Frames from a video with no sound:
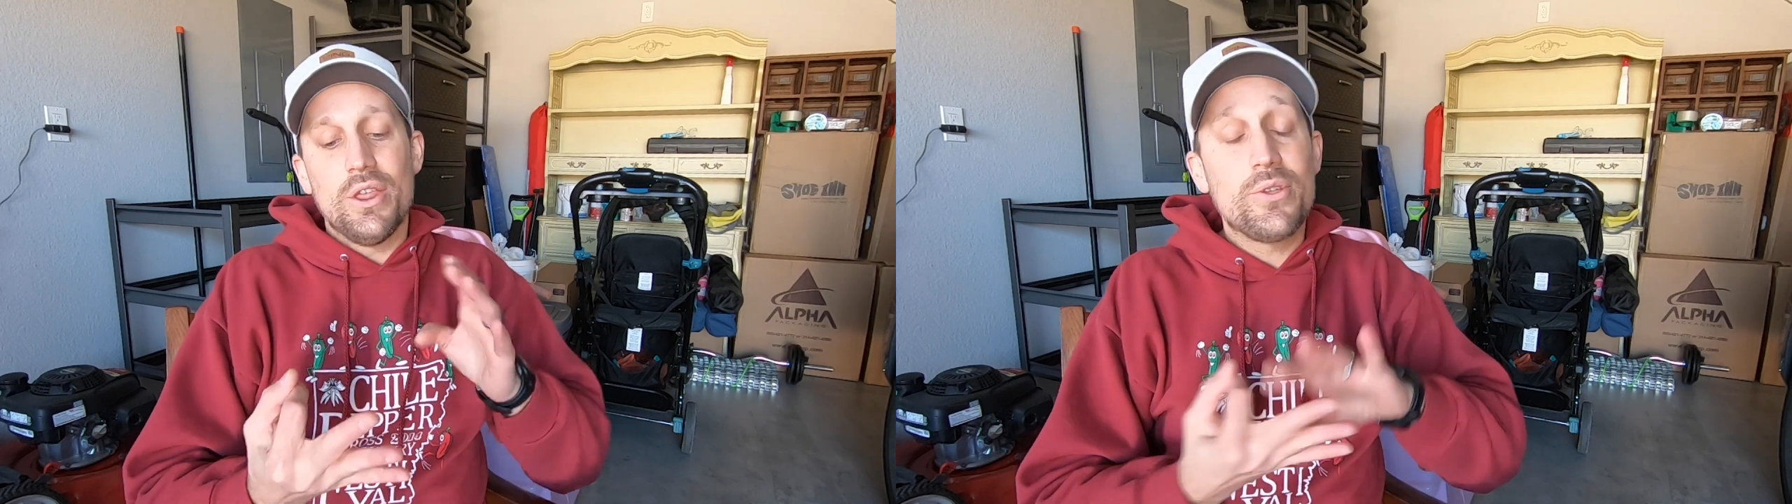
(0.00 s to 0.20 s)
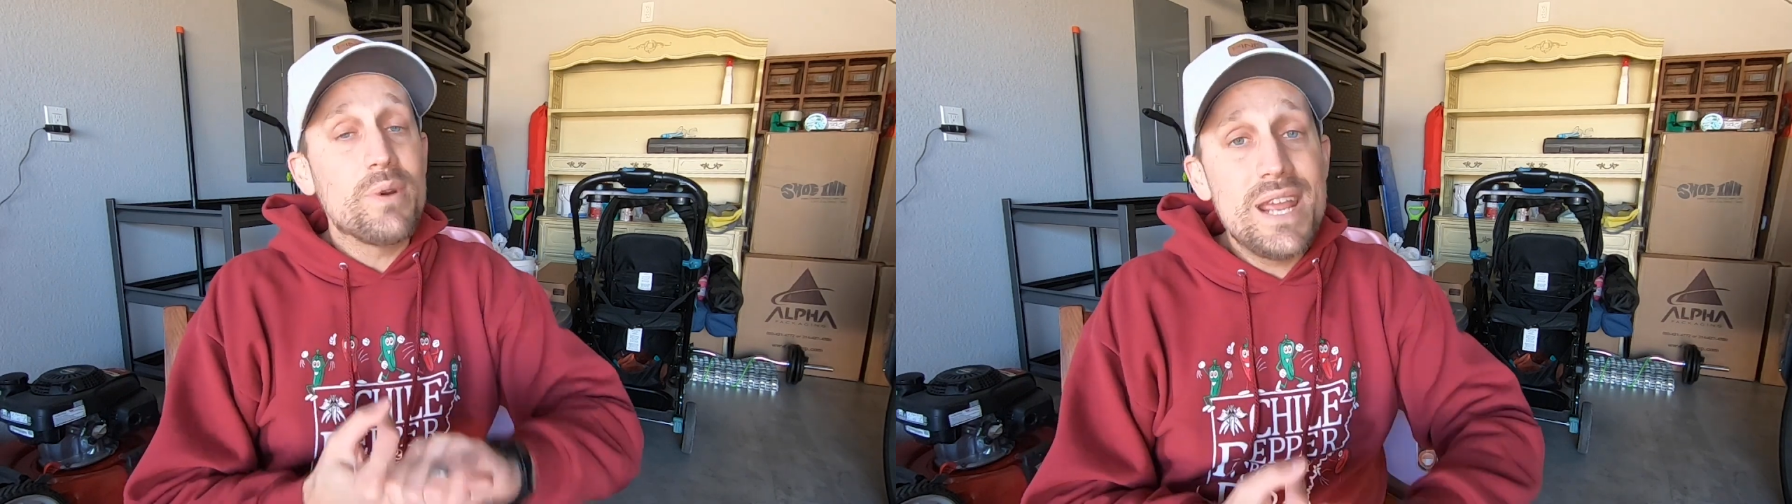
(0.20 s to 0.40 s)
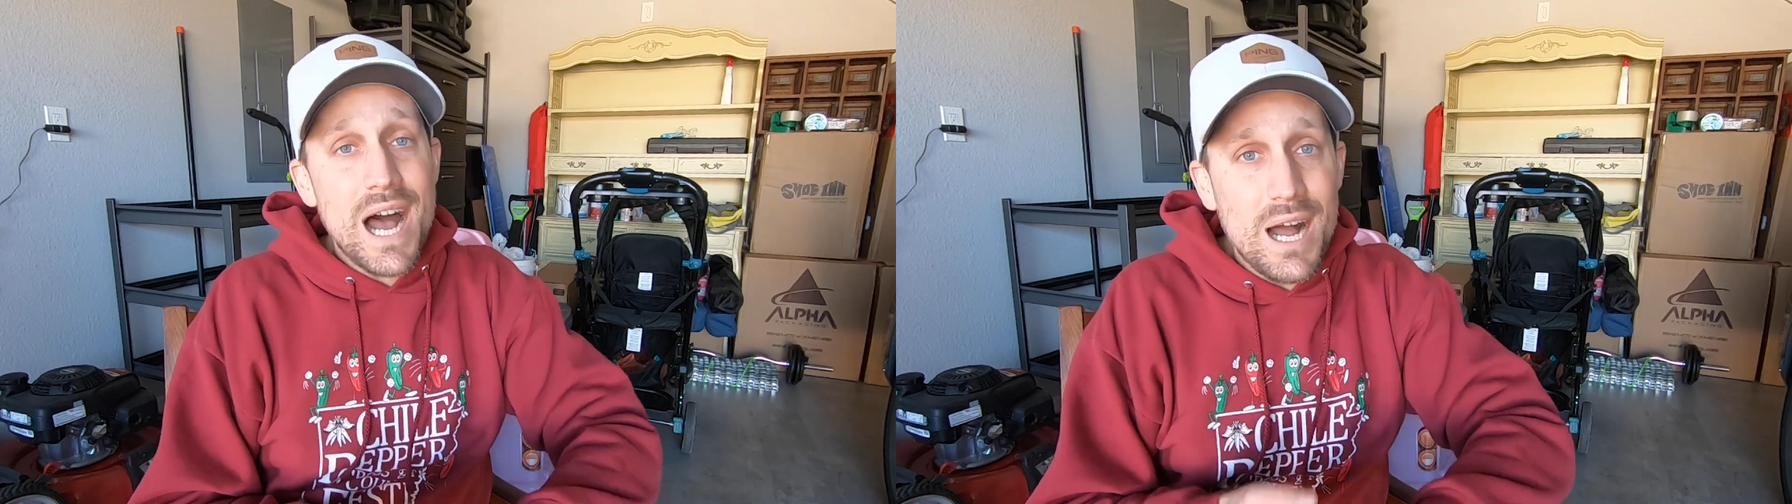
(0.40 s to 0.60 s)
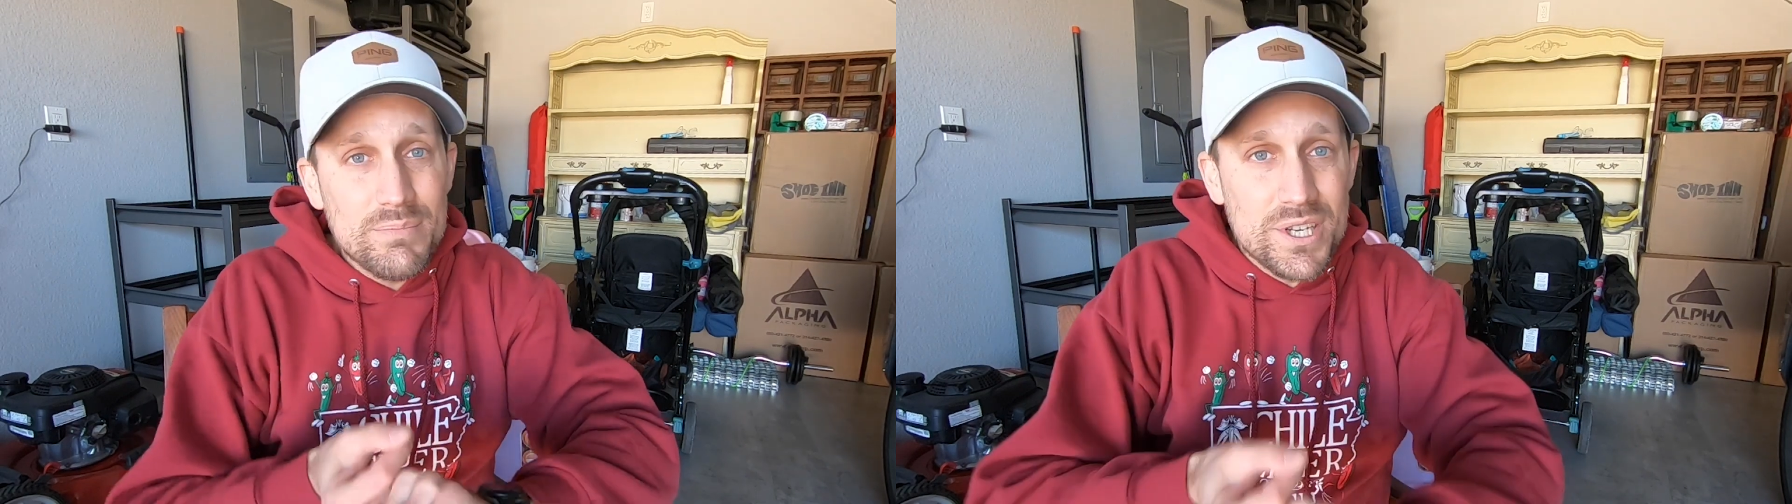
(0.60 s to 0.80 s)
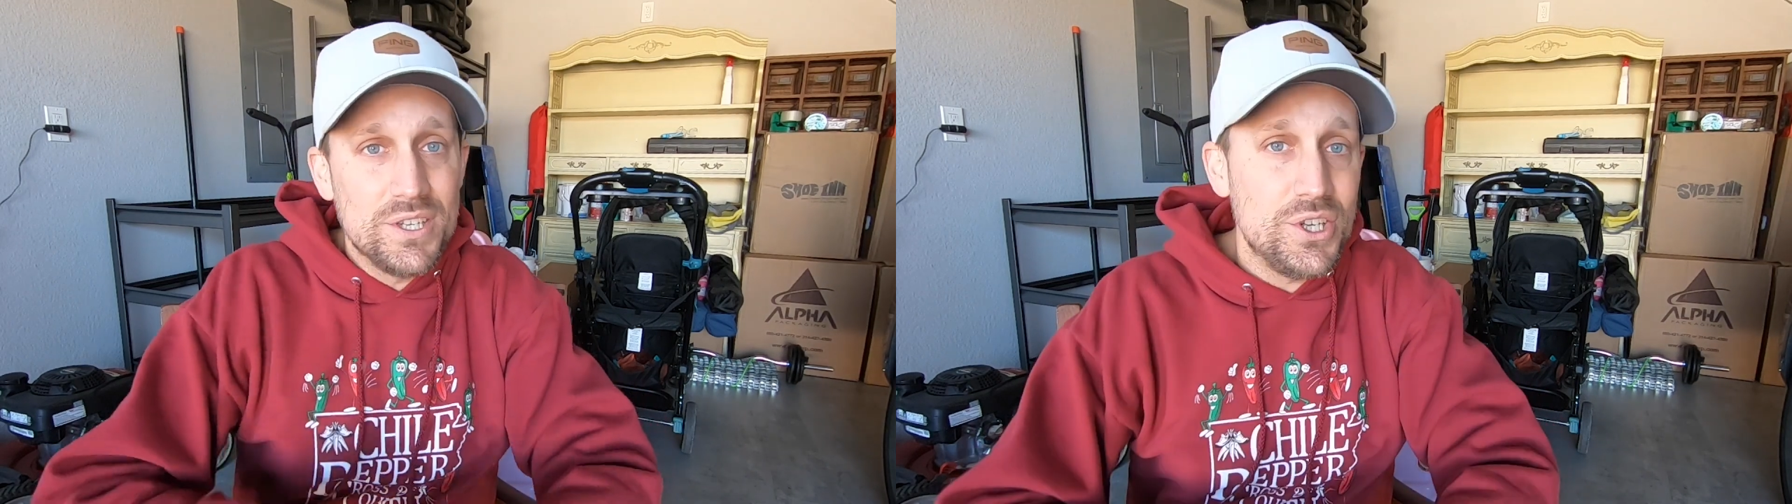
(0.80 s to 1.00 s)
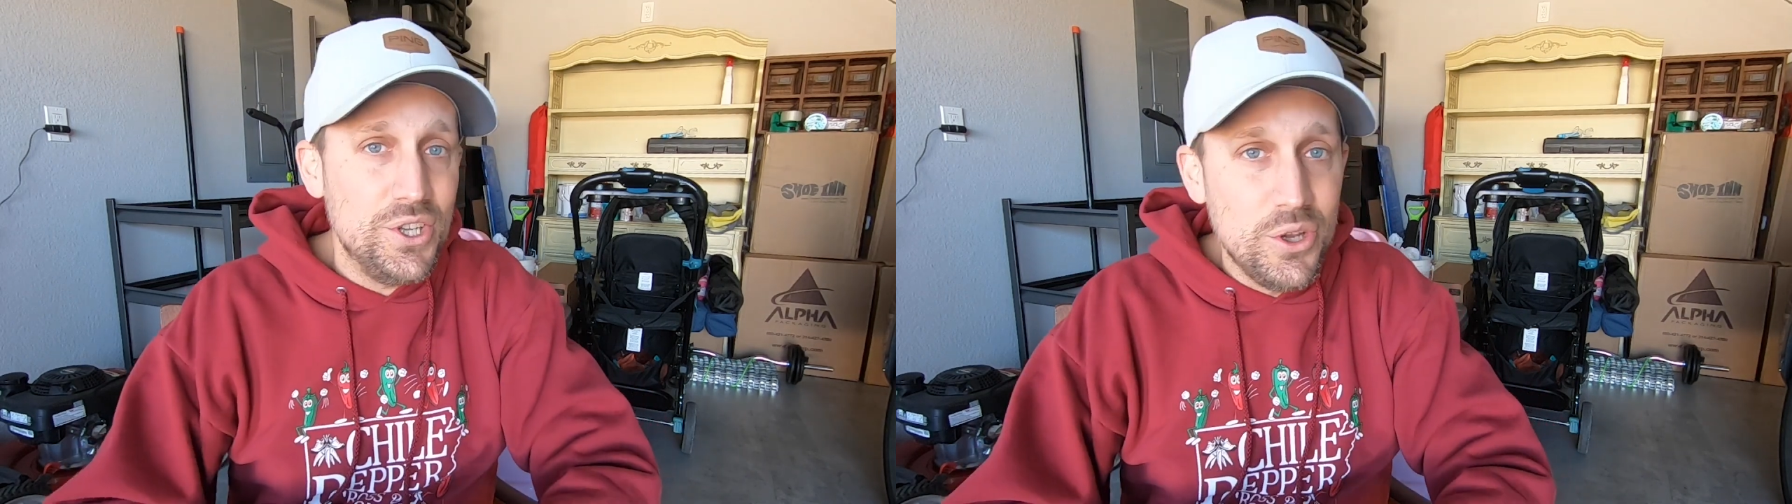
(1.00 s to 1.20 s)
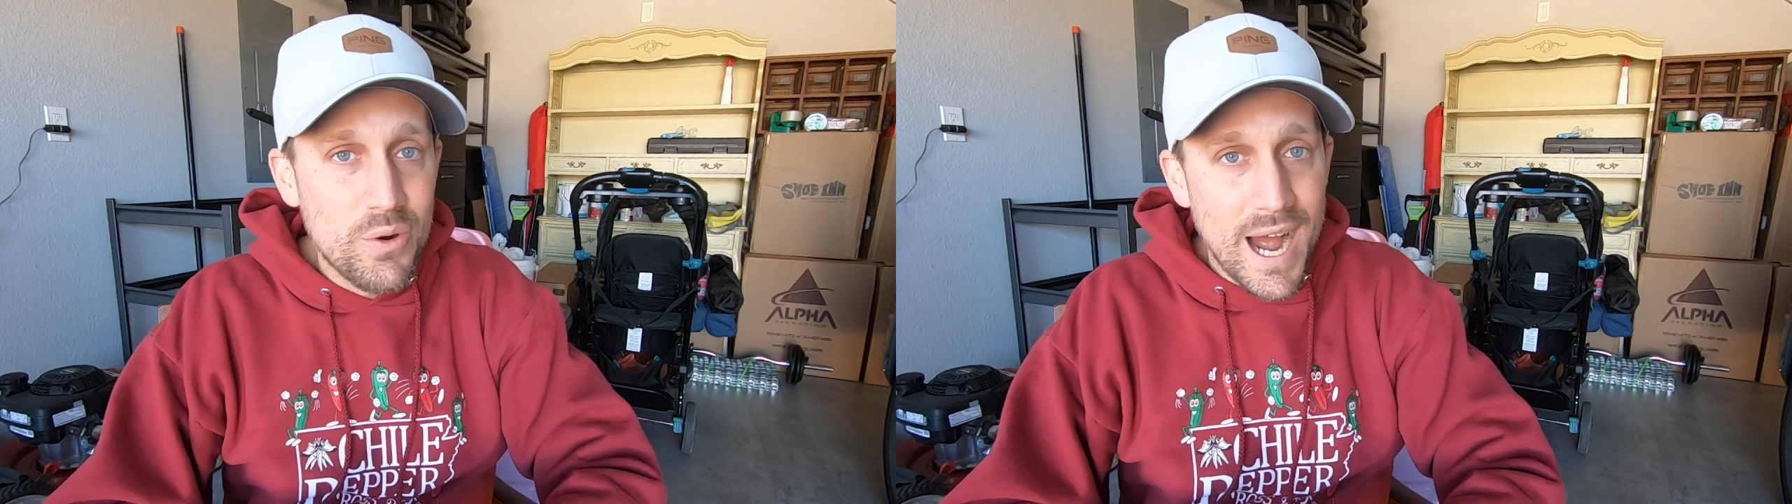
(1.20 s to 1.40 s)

3 options you